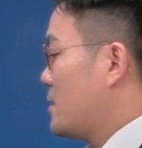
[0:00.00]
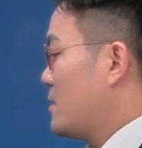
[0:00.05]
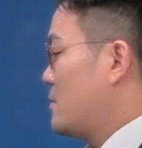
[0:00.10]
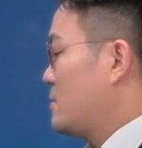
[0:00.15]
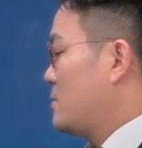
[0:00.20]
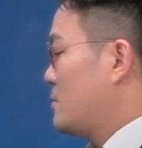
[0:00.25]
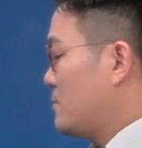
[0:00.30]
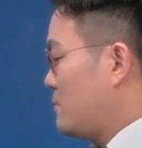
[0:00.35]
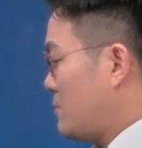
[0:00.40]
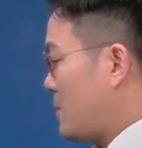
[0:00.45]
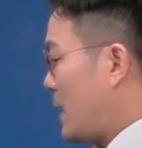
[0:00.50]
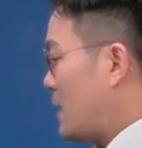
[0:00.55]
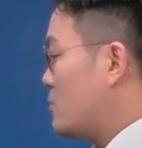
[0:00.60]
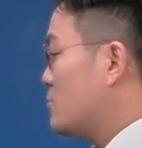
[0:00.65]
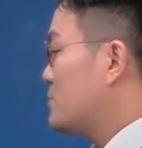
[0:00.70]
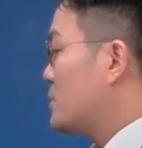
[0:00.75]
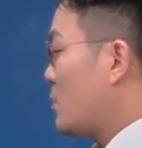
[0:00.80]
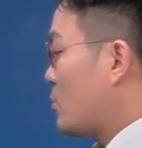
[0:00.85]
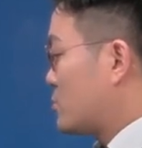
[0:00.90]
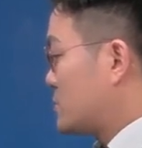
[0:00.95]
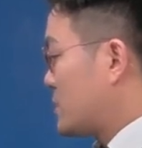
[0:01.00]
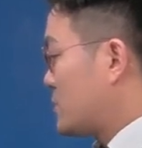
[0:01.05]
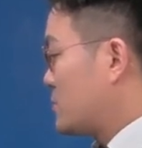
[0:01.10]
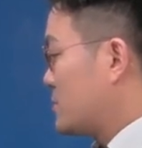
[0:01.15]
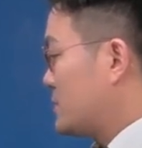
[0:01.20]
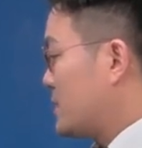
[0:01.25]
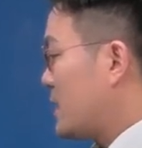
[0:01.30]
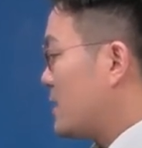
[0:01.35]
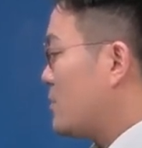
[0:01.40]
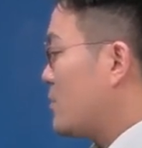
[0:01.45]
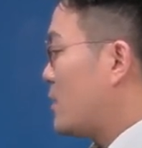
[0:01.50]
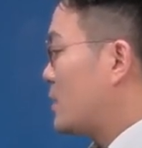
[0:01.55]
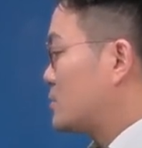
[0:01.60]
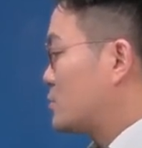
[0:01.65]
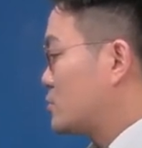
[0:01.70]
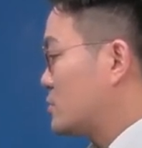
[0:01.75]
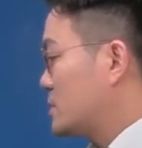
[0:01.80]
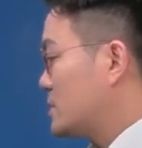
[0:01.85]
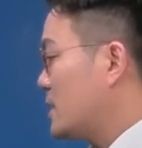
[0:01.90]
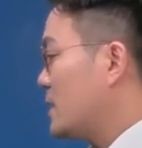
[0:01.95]
which breaks aluminum
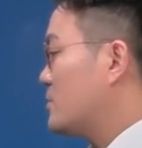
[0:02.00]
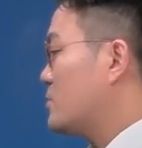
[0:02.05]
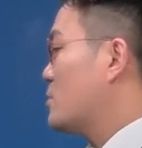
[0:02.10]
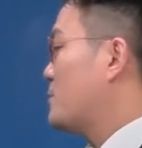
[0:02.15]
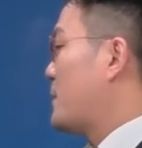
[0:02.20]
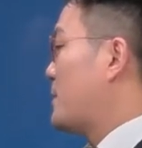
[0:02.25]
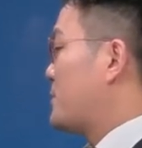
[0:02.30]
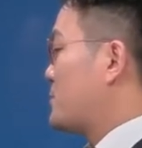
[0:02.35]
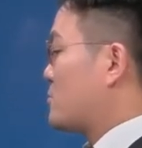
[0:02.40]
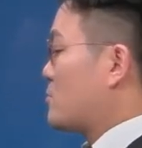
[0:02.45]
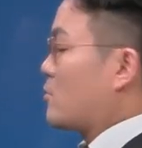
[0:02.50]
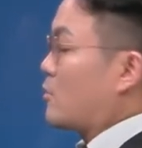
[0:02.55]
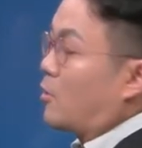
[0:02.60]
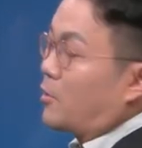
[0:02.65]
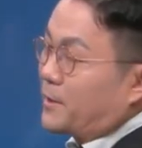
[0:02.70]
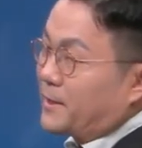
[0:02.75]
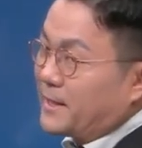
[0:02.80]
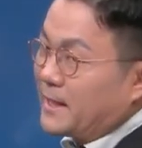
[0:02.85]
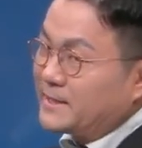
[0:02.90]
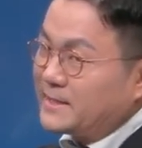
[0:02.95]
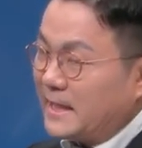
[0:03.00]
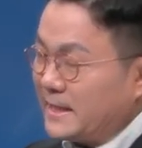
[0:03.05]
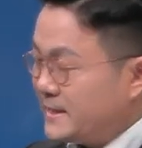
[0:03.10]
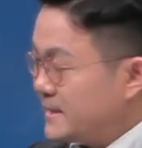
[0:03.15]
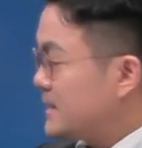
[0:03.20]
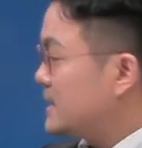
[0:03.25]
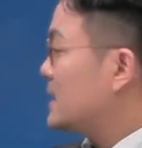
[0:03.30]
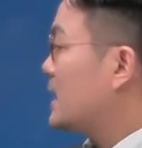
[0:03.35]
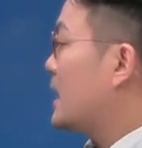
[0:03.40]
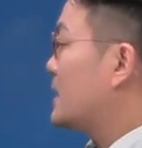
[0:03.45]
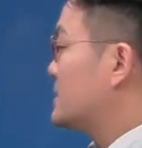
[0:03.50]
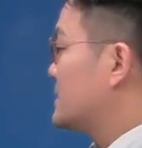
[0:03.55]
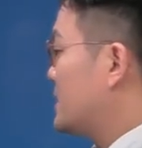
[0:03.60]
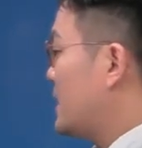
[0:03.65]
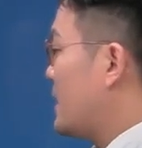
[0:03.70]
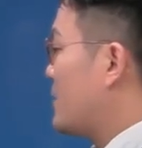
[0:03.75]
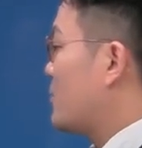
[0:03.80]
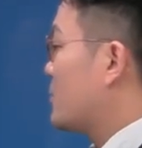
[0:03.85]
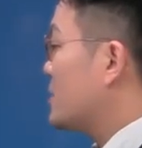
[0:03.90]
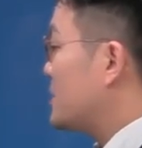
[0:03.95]
oxide, followed by
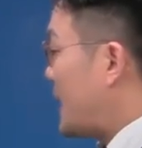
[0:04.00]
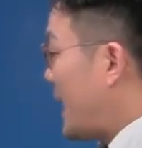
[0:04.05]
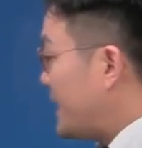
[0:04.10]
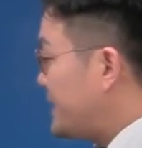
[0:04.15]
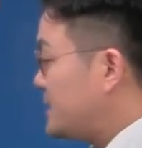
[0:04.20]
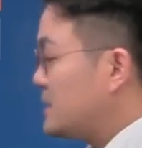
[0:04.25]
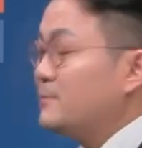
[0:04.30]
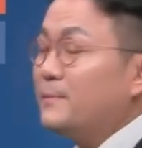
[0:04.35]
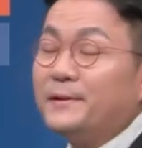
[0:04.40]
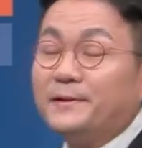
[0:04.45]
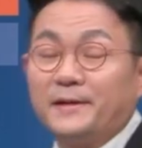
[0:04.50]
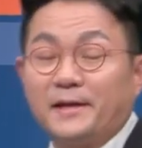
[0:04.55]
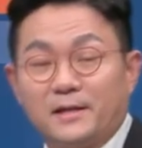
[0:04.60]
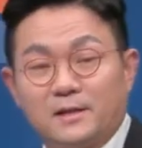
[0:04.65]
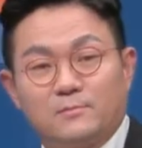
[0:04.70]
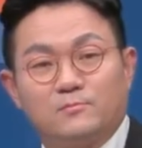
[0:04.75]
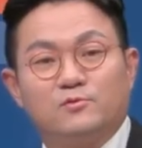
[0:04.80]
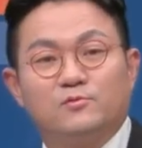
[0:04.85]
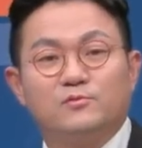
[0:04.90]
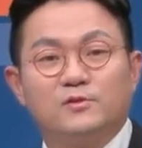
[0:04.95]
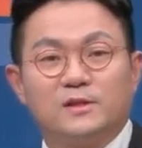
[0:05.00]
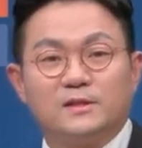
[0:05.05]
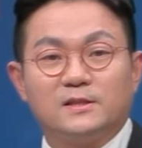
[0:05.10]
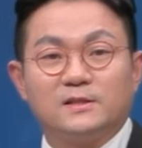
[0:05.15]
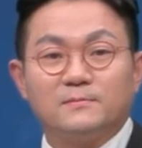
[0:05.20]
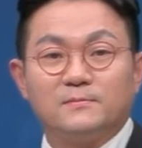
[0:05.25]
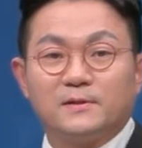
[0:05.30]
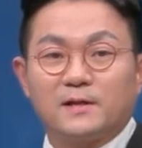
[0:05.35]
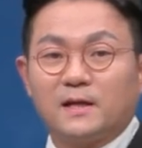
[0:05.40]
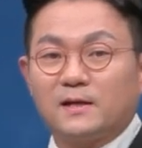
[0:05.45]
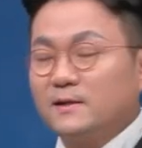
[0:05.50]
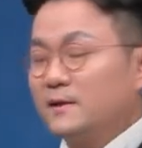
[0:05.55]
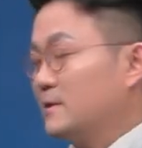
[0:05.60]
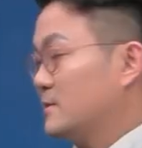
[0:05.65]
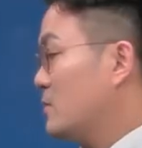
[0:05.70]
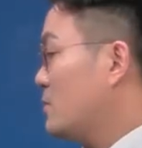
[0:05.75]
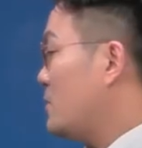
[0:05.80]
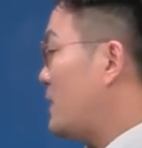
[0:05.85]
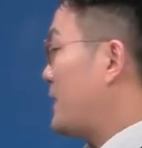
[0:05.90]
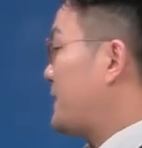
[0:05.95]
etching. So the bevel area
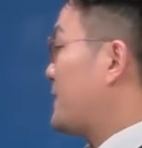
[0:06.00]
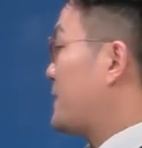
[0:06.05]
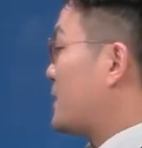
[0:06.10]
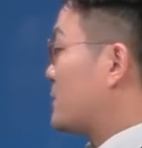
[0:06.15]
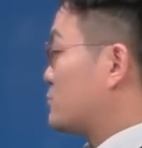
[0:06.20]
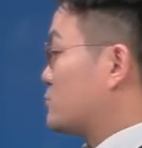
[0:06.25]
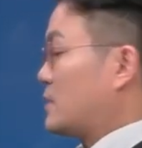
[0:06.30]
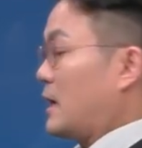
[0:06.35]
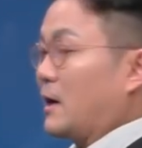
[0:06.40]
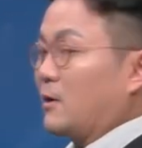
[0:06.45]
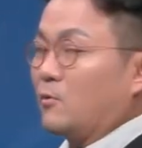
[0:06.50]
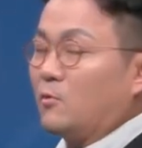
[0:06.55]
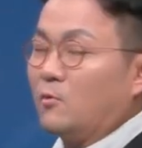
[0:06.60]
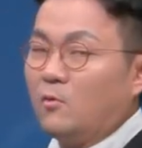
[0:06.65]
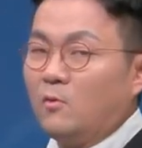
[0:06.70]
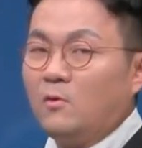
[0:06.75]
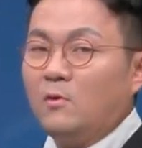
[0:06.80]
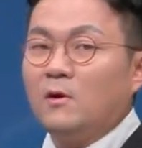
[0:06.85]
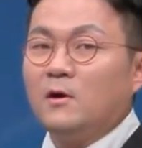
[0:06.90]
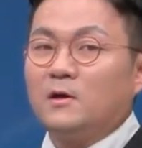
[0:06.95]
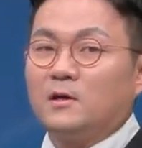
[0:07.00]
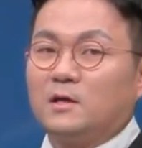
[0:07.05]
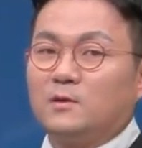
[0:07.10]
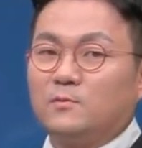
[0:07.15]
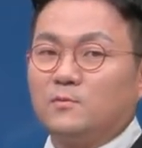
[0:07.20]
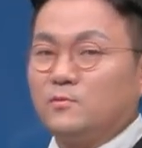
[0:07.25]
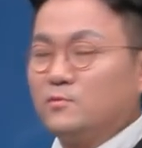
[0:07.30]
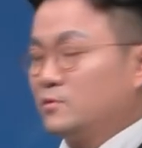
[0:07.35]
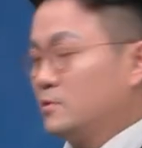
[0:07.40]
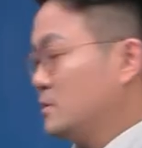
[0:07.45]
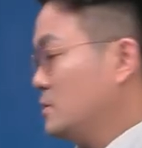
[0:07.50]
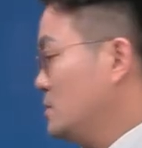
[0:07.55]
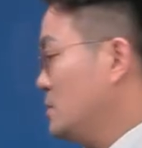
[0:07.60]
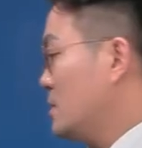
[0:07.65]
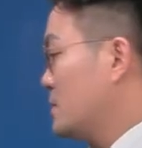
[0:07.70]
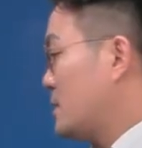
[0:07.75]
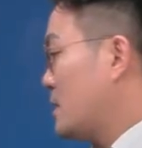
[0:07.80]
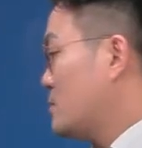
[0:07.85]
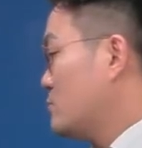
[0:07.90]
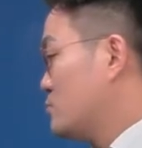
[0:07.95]
is just etched
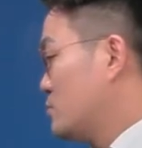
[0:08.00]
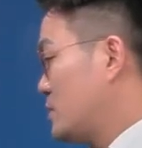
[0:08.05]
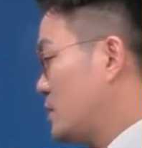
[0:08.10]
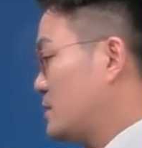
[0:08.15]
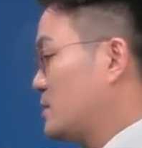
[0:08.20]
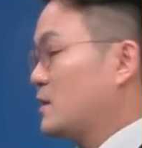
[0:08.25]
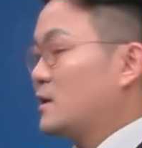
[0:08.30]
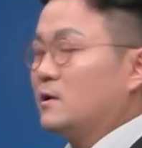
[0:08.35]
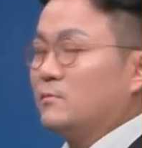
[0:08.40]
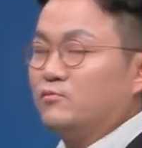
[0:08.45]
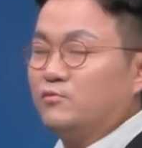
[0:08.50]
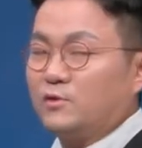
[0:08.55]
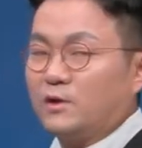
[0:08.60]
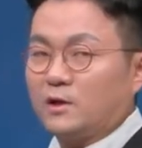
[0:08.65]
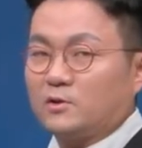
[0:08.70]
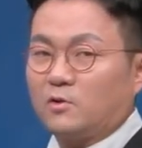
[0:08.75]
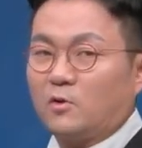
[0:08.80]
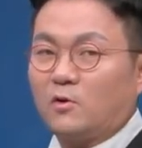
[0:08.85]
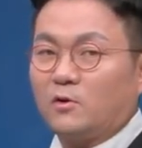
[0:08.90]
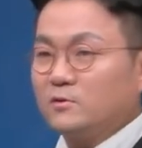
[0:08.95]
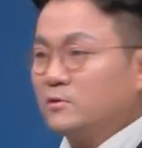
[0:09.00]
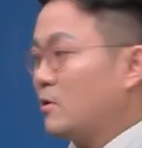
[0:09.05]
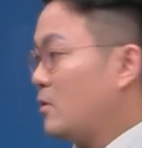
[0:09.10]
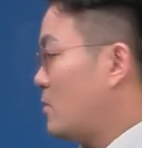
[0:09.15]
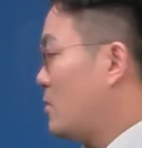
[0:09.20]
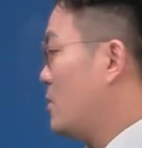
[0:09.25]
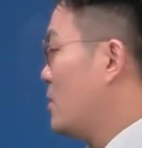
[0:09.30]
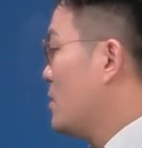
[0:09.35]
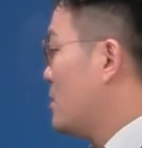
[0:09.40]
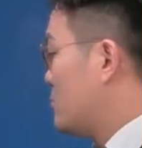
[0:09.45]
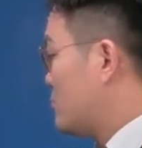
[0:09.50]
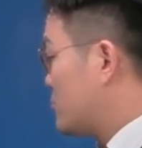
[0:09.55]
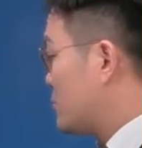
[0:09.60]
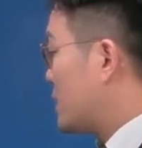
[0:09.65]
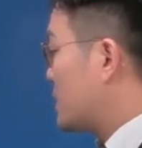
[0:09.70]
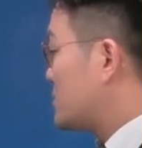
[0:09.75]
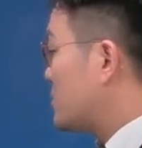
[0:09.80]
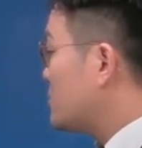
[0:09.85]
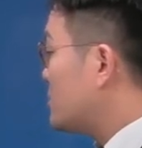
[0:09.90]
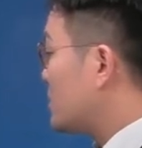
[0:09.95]
the RA value is low
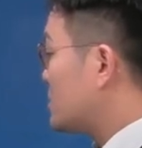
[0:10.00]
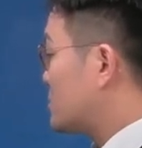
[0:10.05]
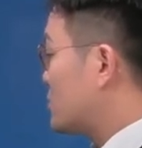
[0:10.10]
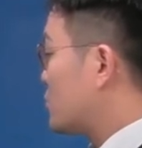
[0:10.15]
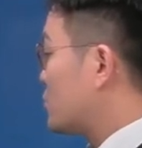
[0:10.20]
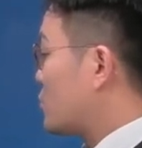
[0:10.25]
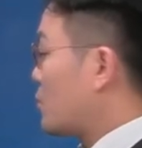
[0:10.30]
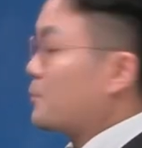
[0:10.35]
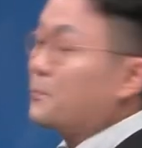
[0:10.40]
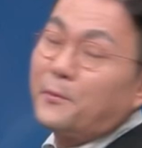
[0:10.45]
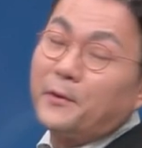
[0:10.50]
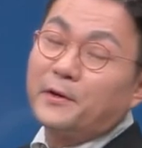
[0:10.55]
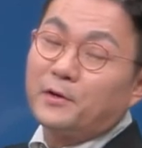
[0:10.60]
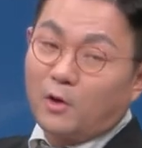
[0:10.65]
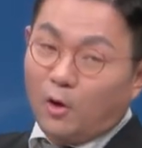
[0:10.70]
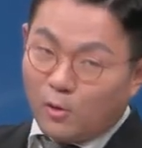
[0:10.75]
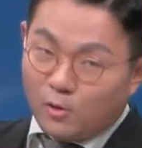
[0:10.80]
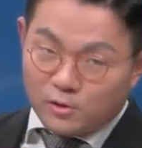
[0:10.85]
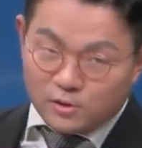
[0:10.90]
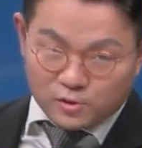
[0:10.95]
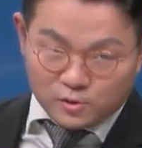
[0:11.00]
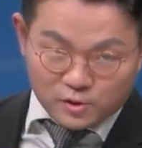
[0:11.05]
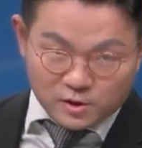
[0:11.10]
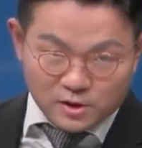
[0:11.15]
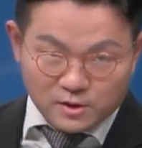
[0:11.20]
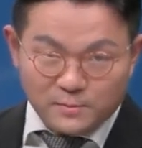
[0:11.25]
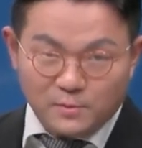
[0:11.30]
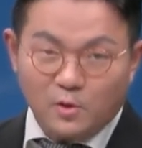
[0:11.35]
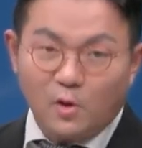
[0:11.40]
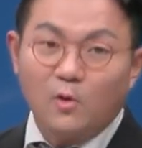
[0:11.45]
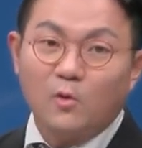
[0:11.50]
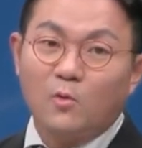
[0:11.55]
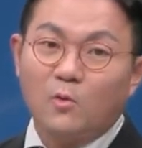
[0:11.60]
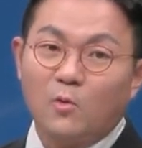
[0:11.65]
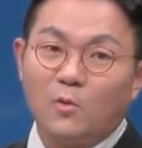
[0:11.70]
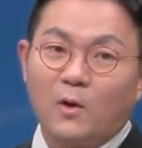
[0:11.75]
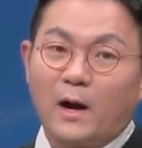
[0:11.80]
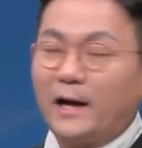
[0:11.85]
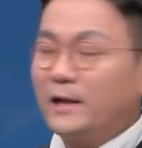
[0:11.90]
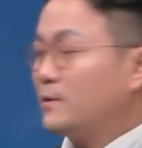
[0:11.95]
and there is a low possibility
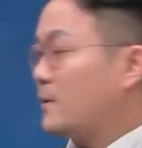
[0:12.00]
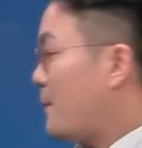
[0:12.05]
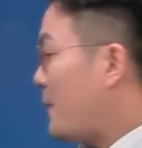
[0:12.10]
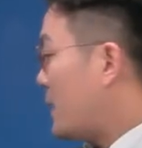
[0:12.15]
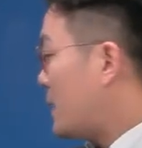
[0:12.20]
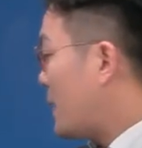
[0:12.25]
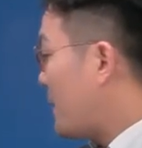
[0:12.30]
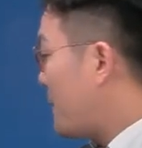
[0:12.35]
of